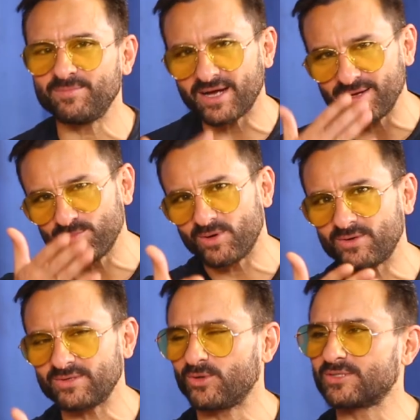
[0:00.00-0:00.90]
I'm
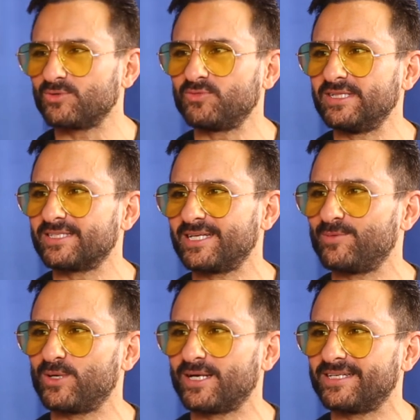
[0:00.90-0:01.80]
also feel the
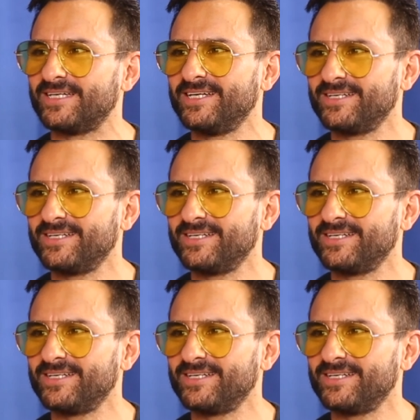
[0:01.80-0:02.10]
same about her.